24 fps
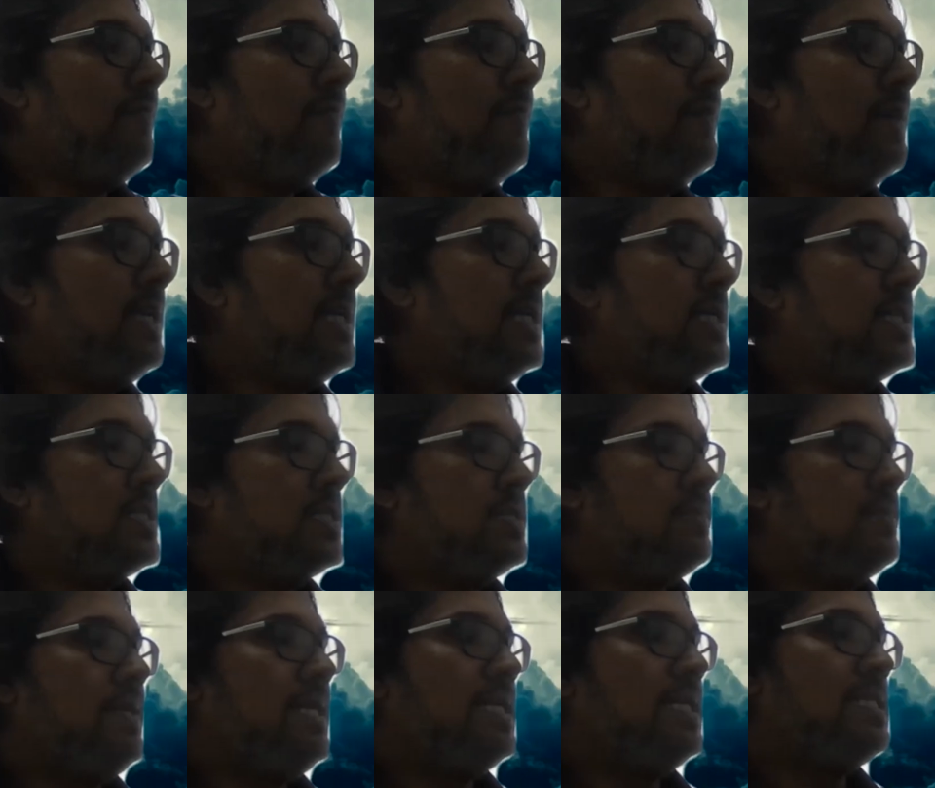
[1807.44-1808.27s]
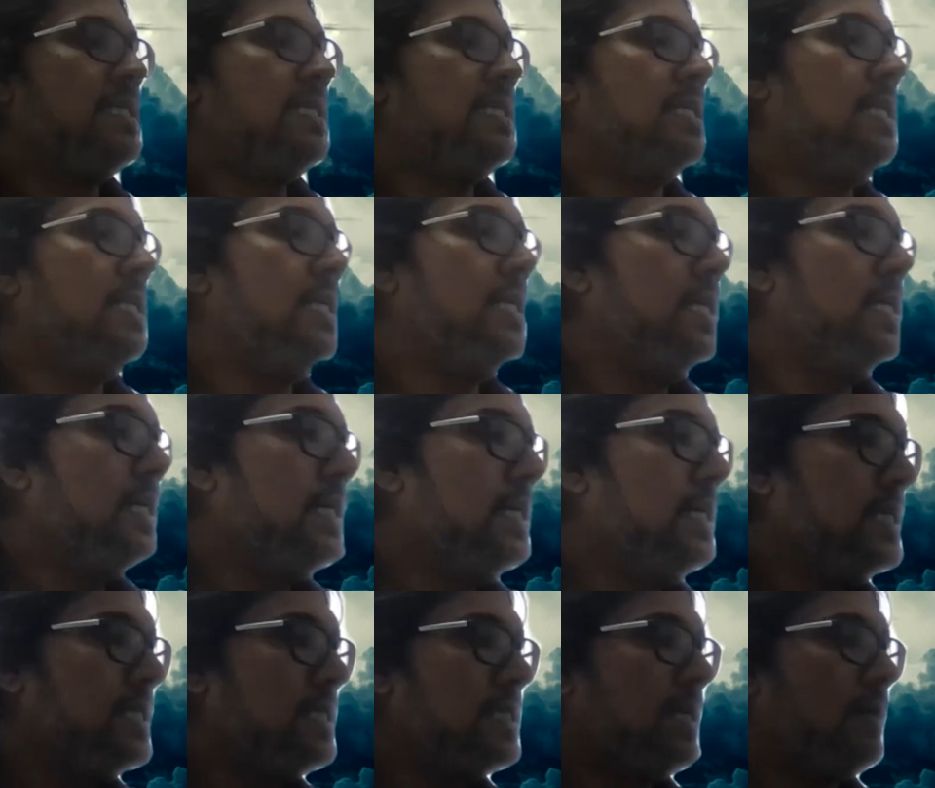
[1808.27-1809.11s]
if it is basically
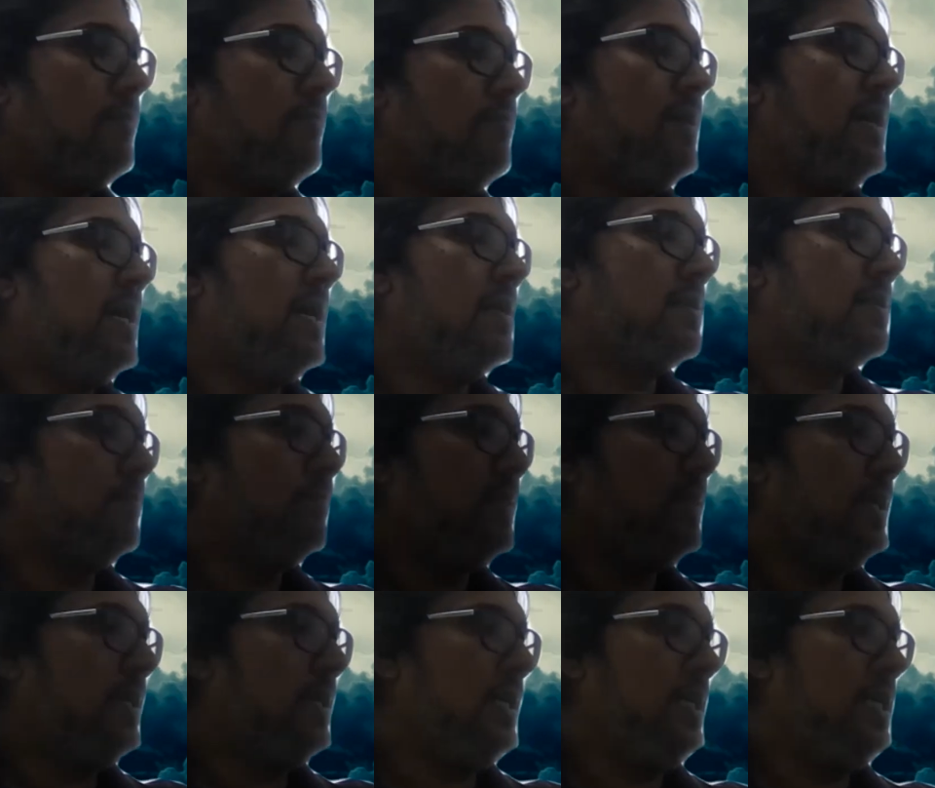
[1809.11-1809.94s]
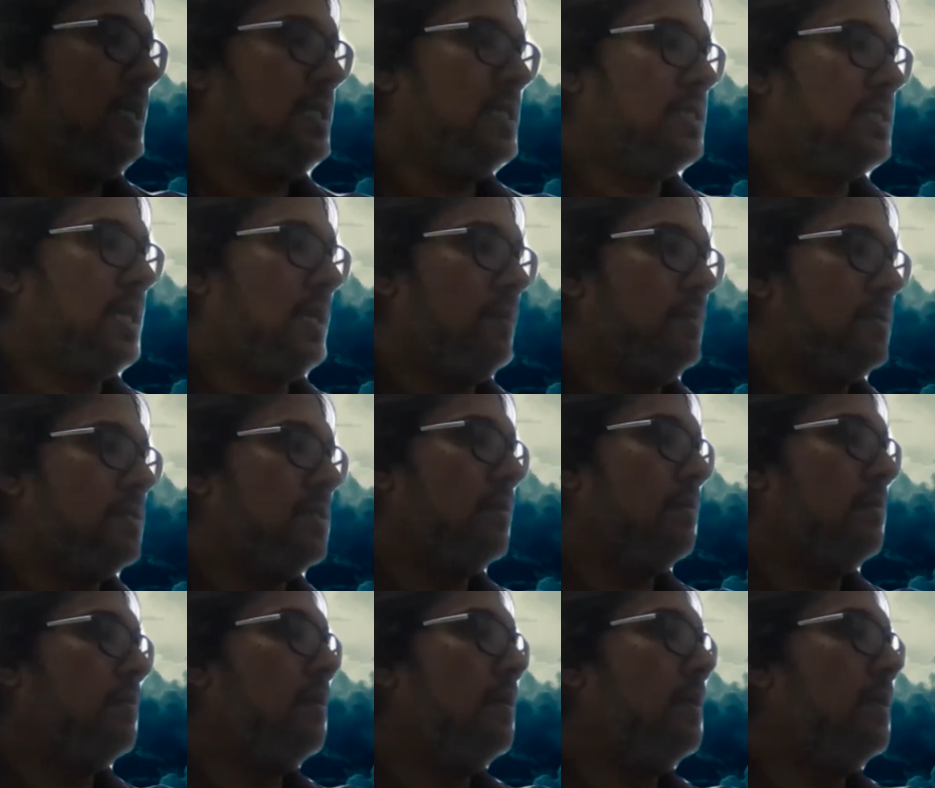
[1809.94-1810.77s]
some something in
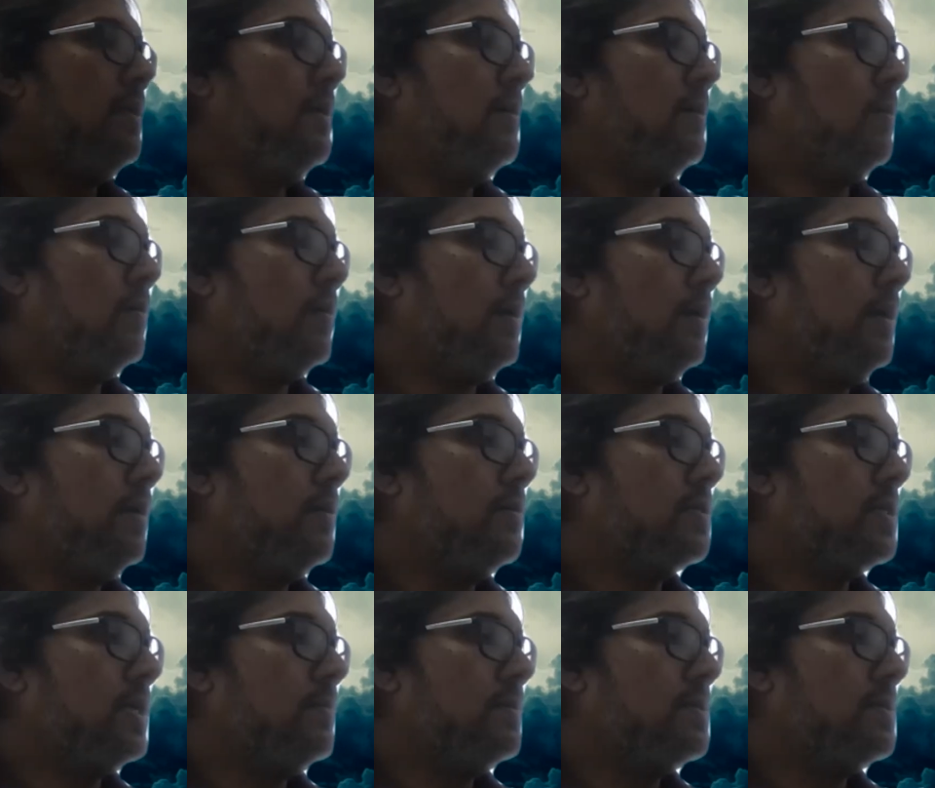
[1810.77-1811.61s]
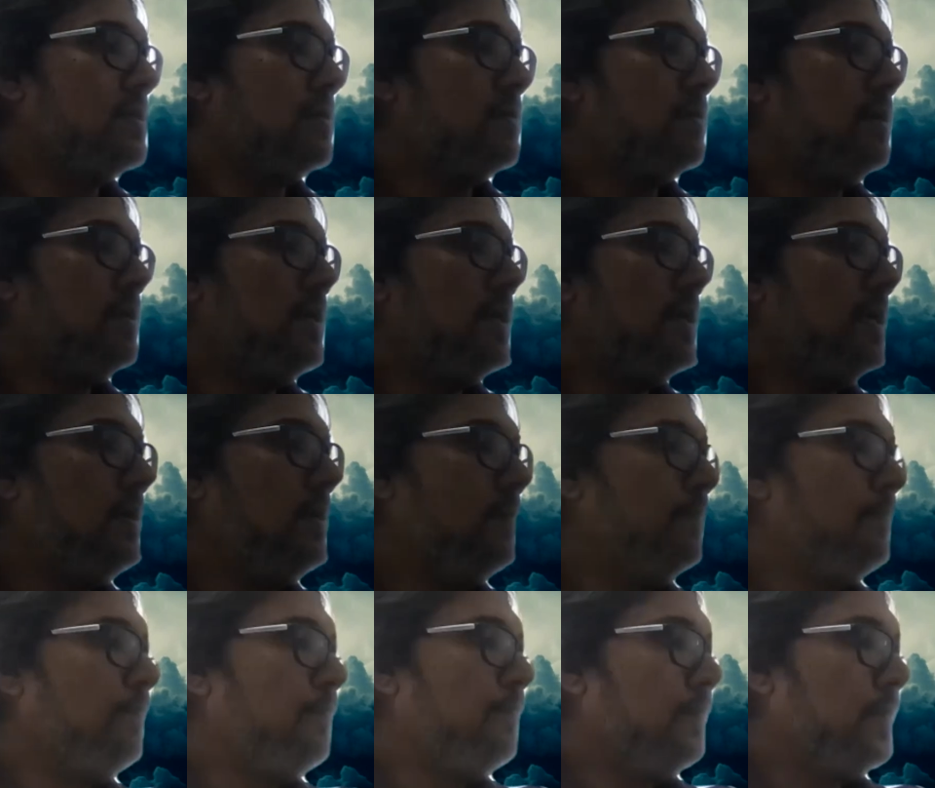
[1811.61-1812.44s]
cybersecurity or related to cybersecurity,
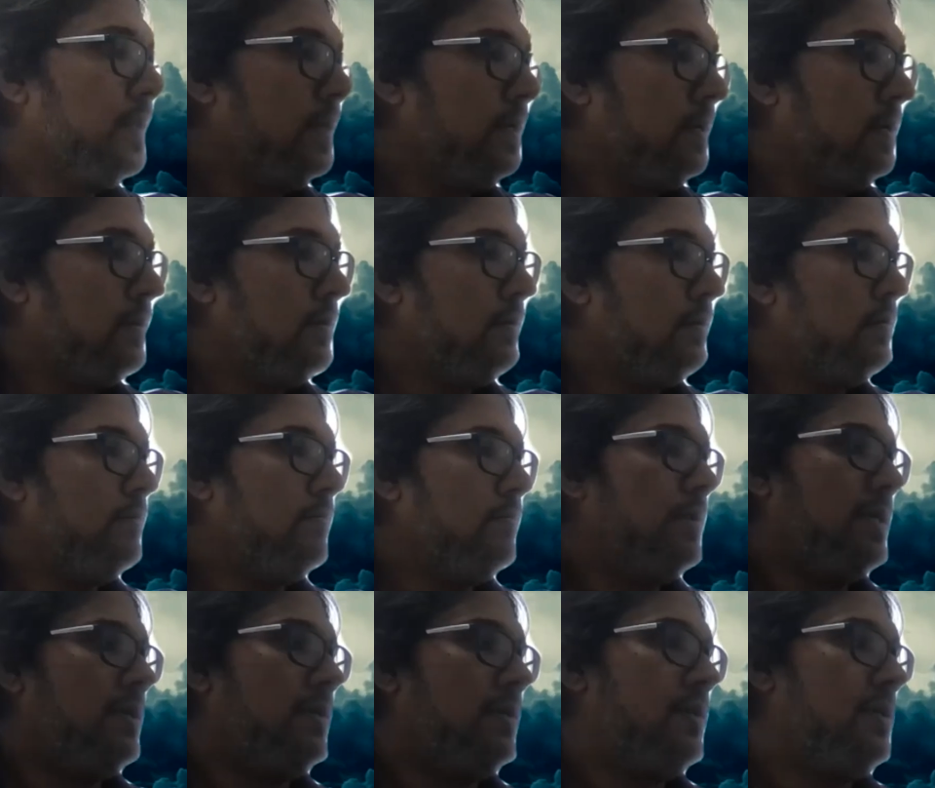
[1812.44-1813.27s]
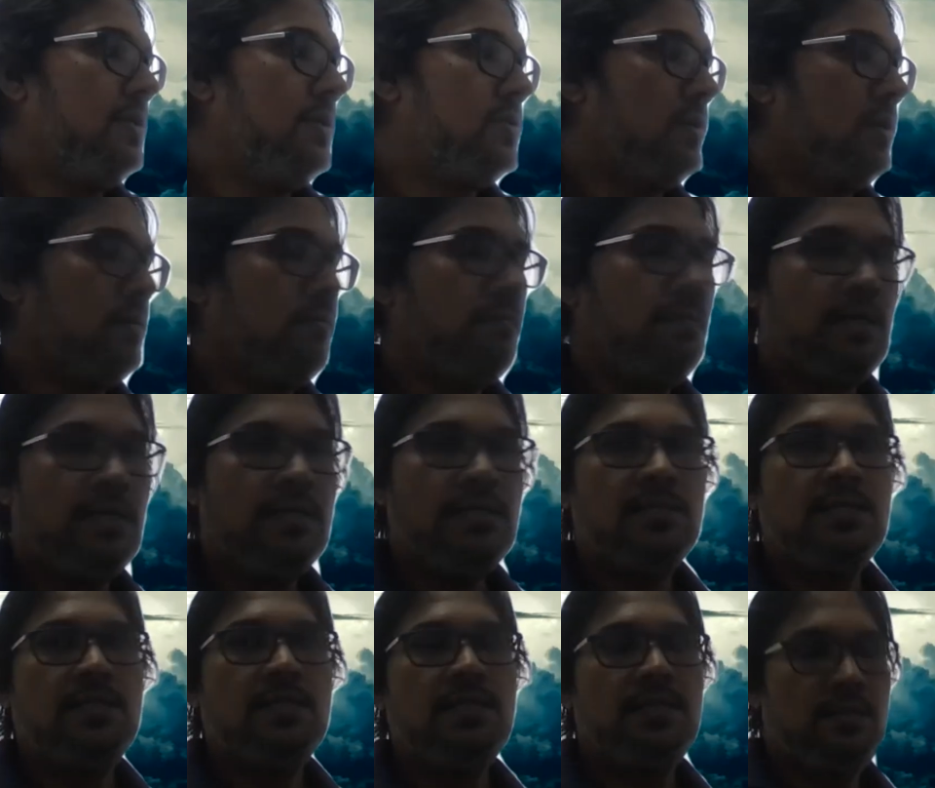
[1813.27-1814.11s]
but it's not a
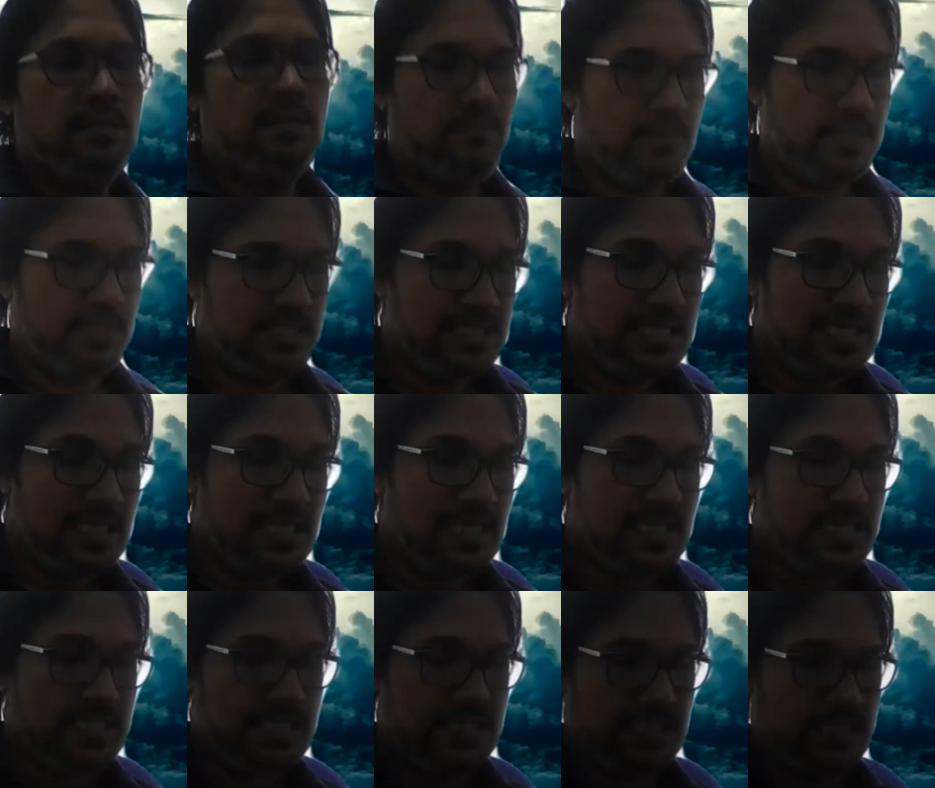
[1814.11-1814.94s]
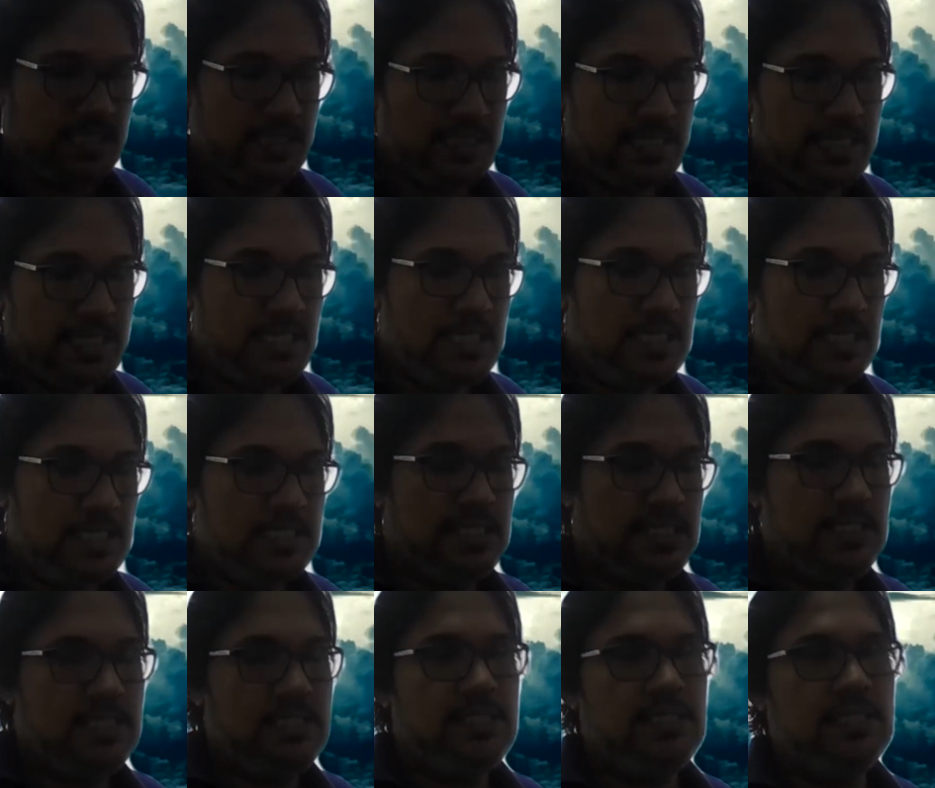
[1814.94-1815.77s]
must. But it's easier, right?
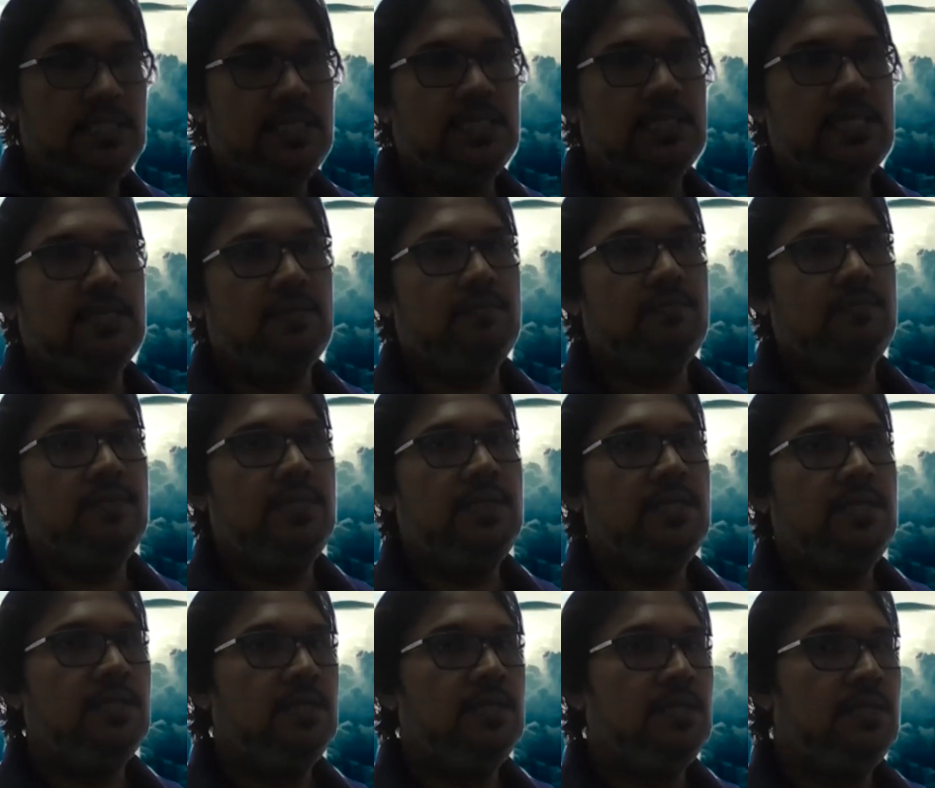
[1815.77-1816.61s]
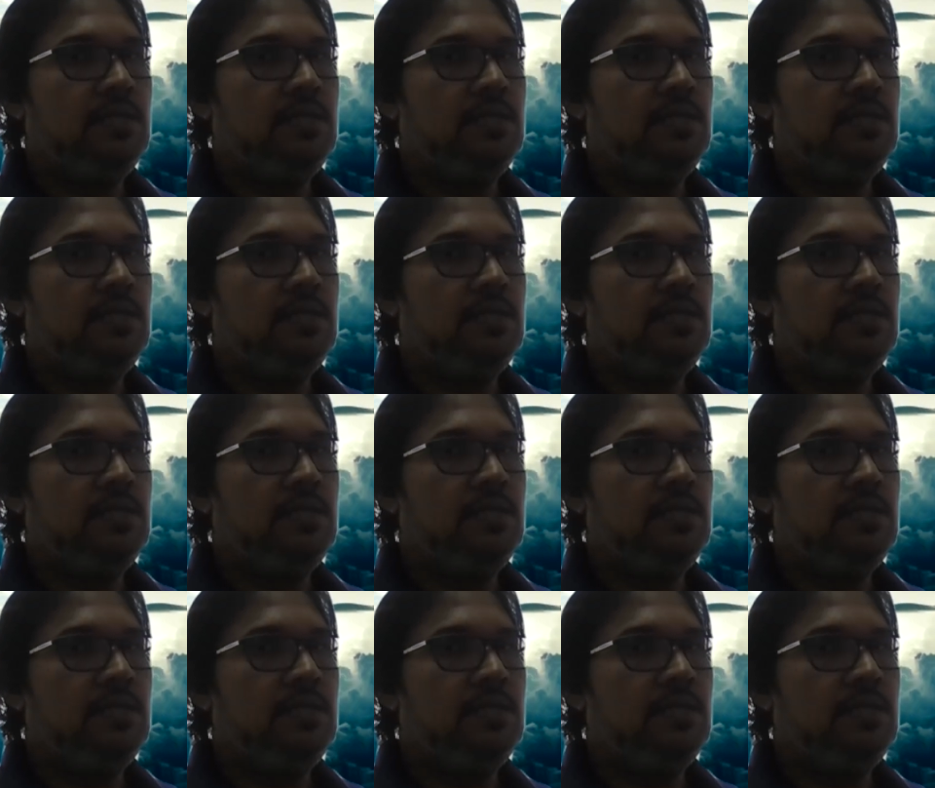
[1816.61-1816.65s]
It's easier in that way.